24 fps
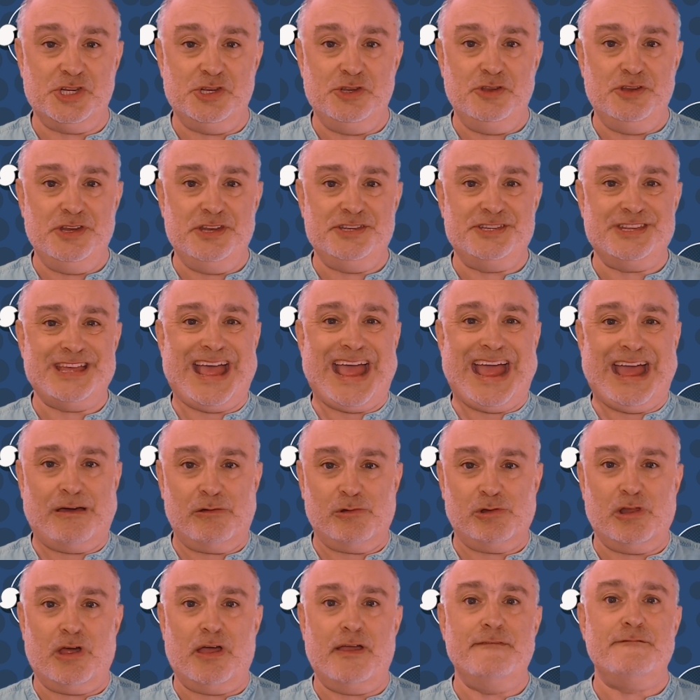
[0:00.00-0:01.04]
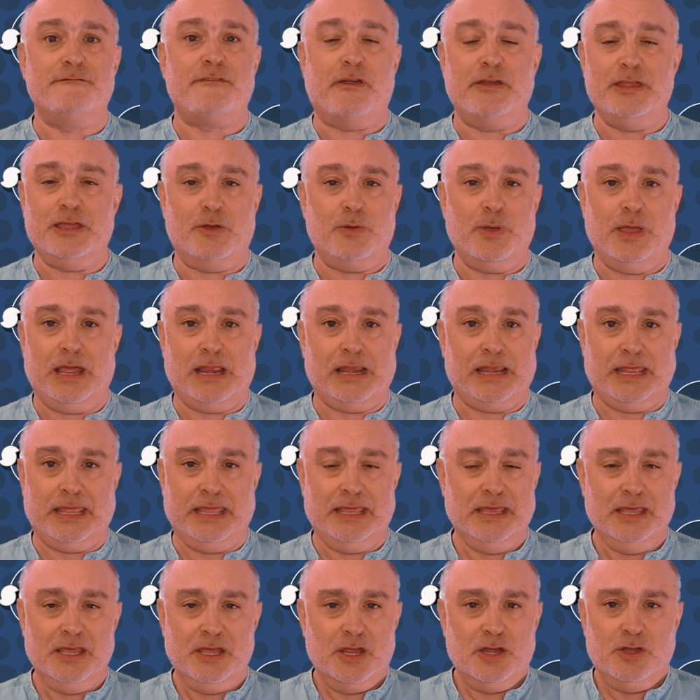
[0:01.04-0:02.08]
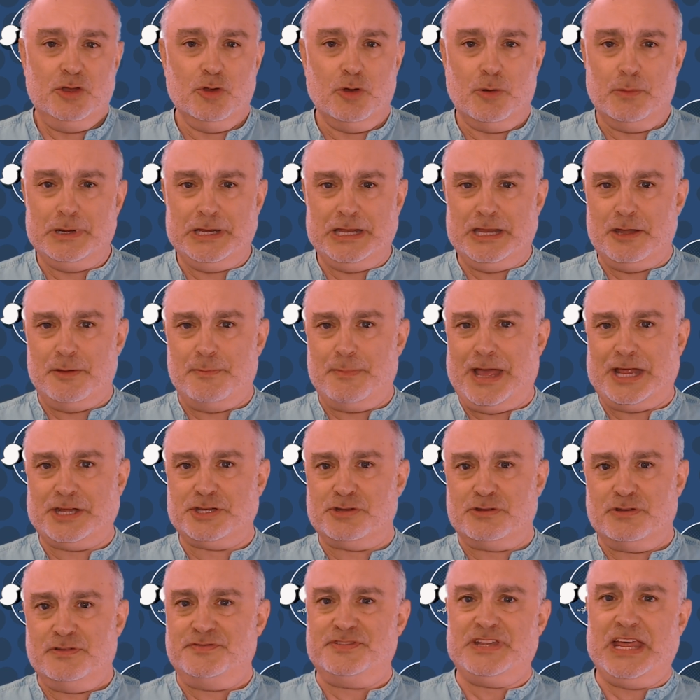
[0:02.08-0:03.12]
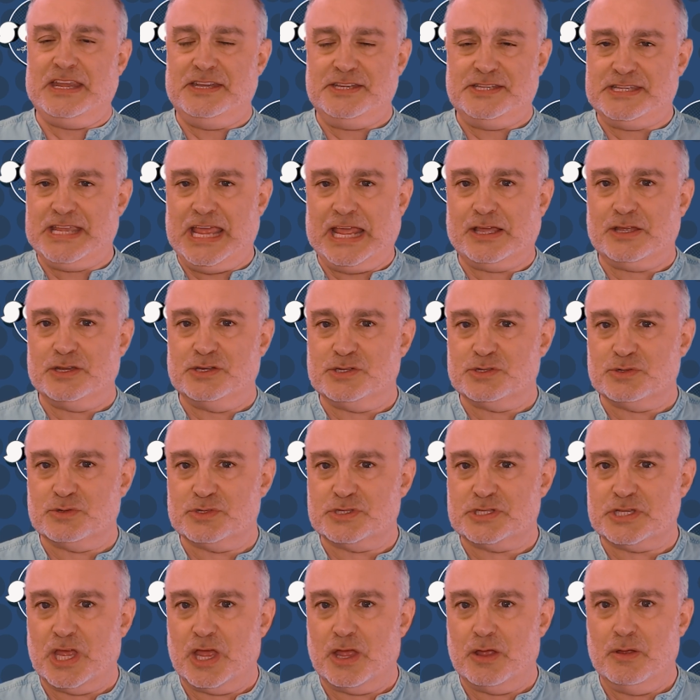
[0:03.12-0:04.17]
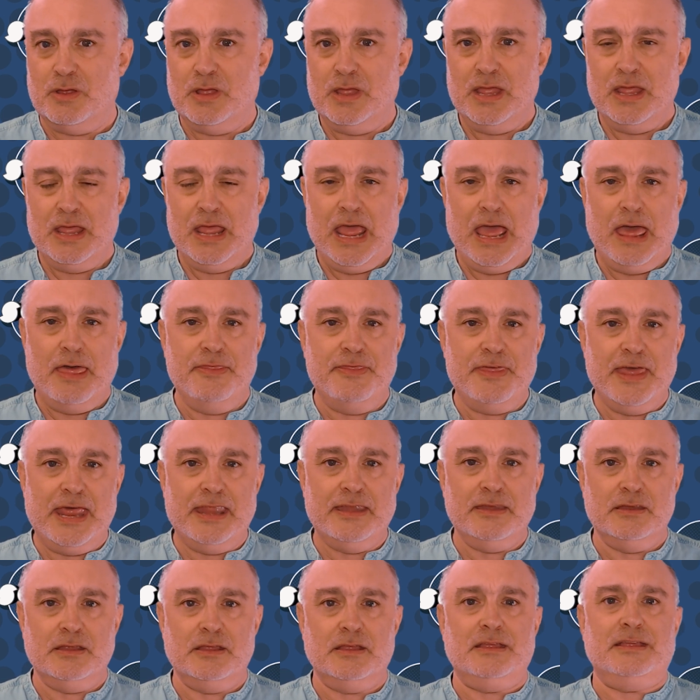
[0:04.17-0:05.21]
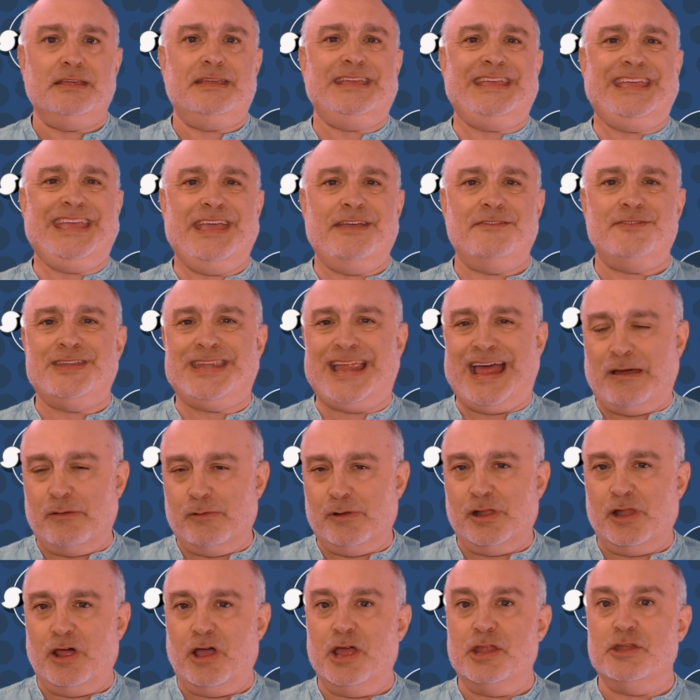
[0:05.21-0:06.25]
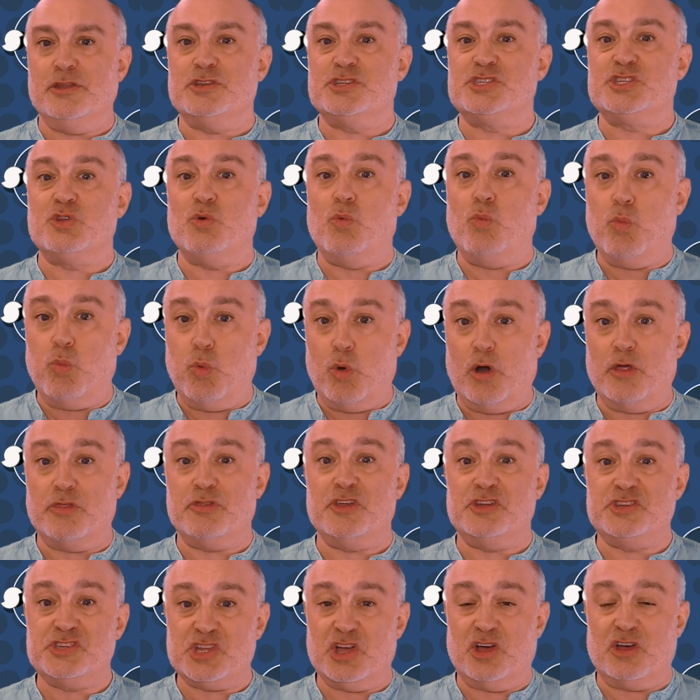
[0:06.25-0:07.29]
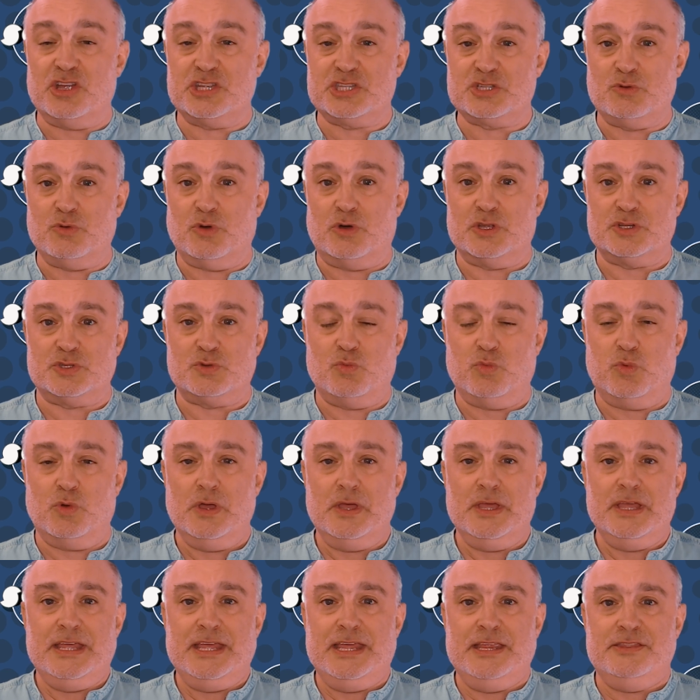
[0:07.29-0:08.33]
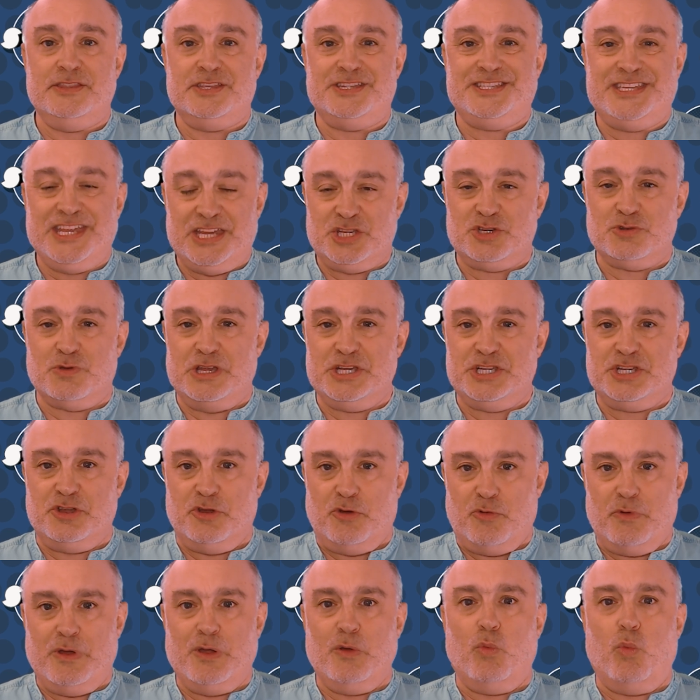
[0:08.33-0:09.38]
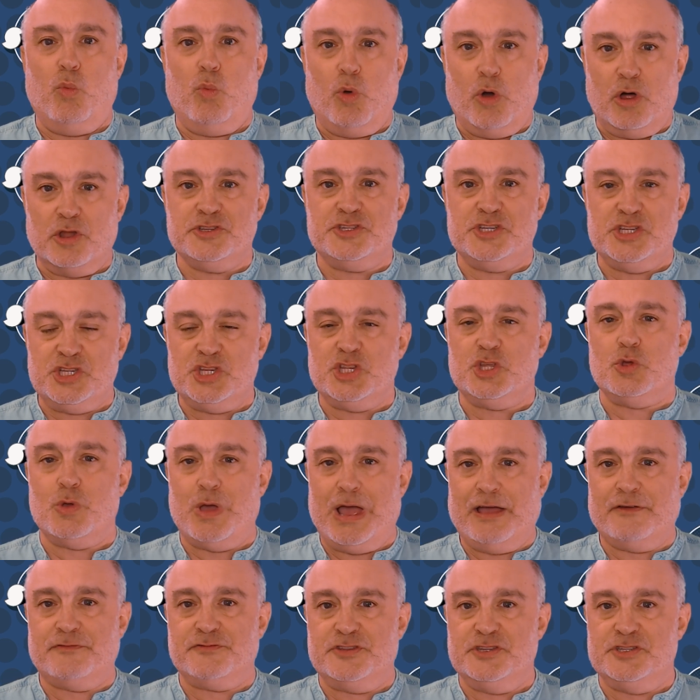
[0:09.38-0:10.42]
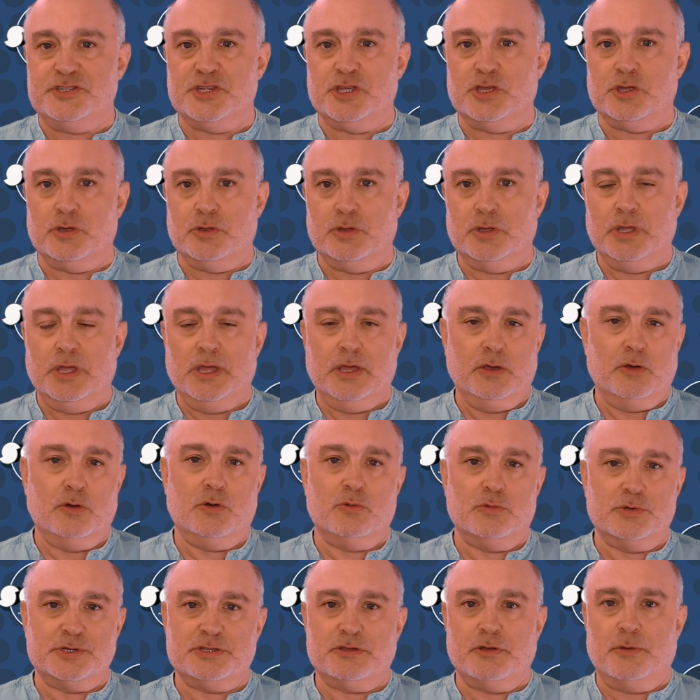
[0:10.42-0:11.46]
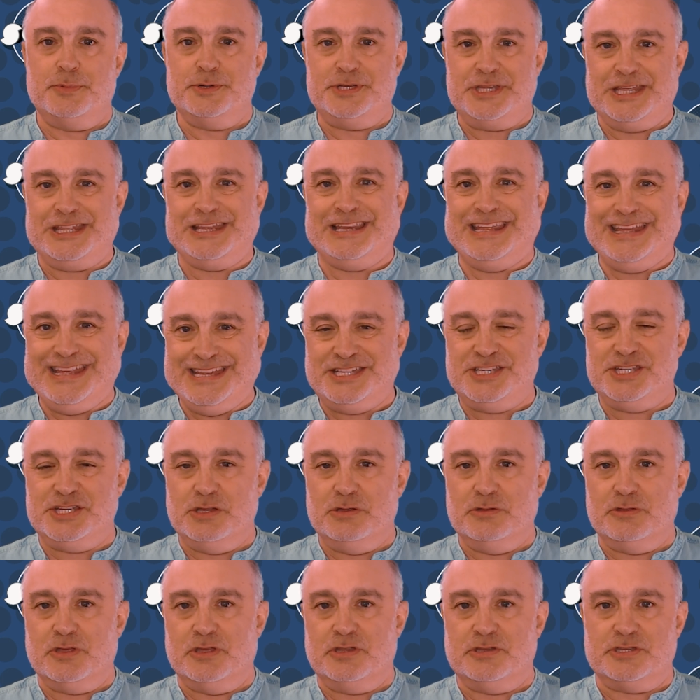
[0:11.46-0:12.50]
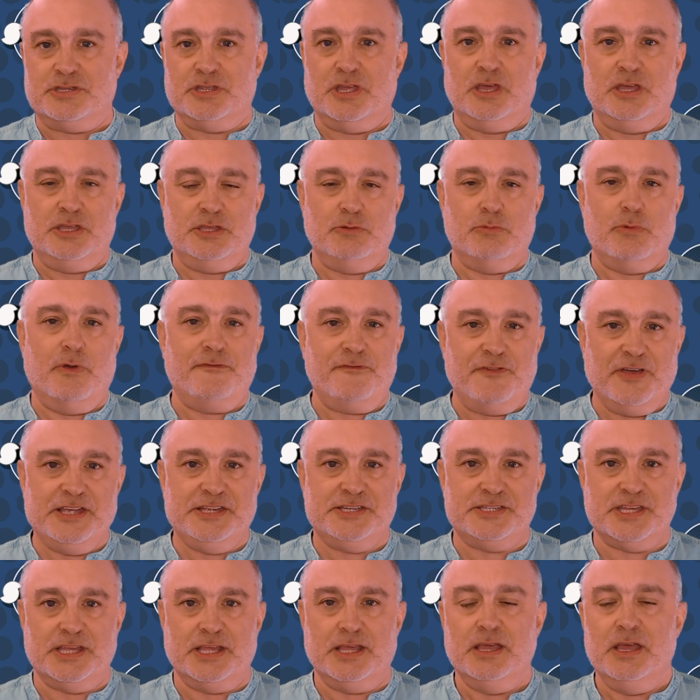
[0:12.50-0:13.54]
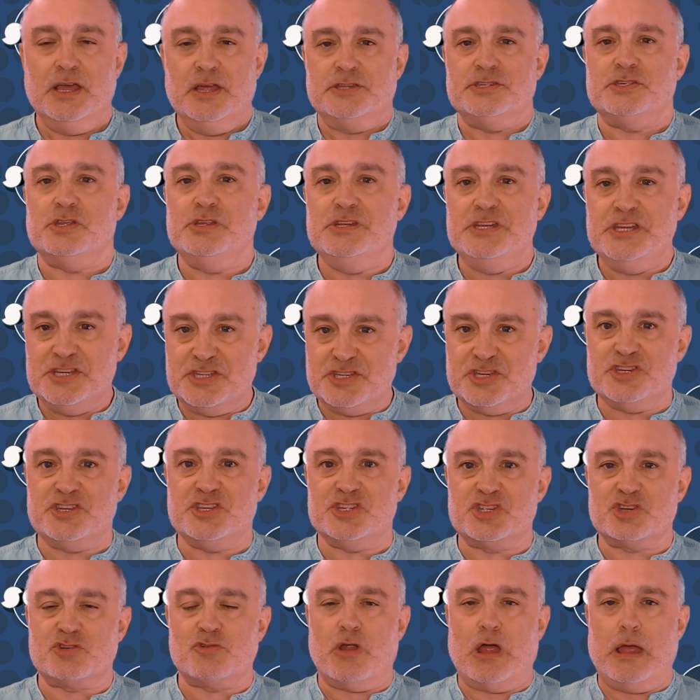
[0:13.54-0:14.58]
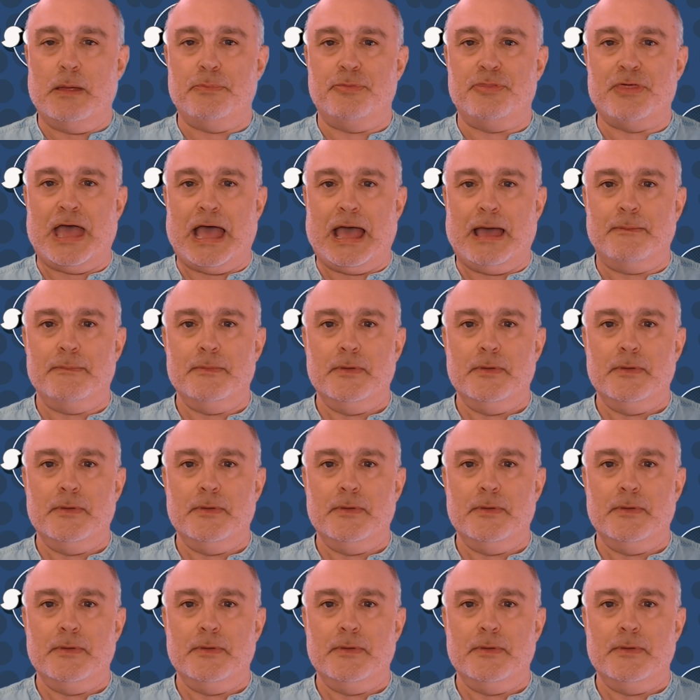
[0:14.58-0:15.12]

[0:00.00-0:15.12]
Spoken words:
you need to outline very quickly, normally in a matter of 10 seconds or so, and then give an outline as to what the task was. In the situation you're in, what did you have to do? Or was there a particular issue that you were facing? So you need to describe that.